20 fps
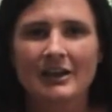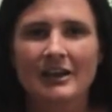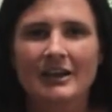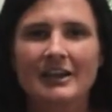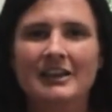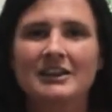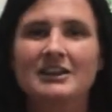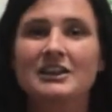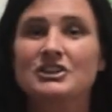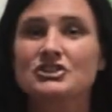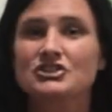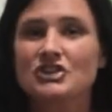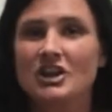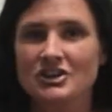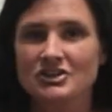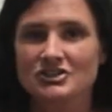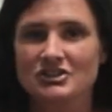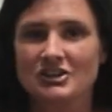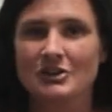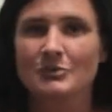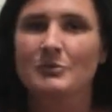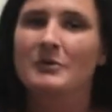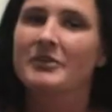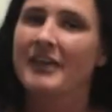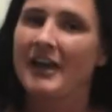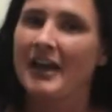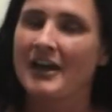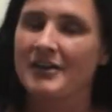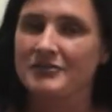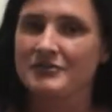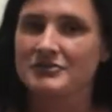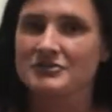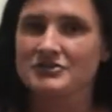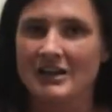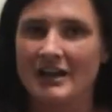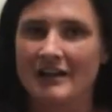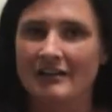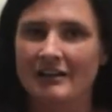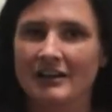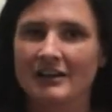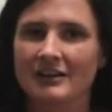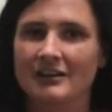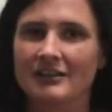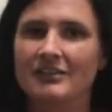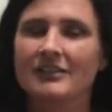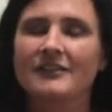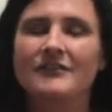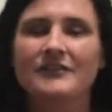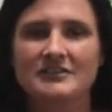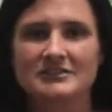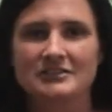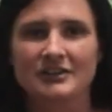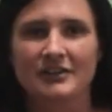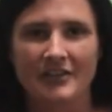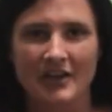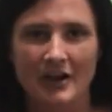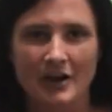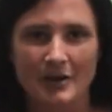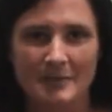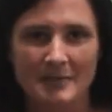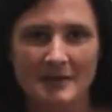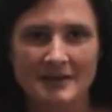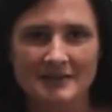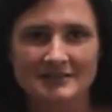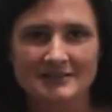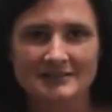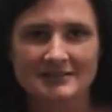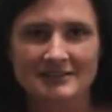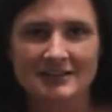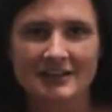In conjunction with Catherine Jarrett, the physical therapist,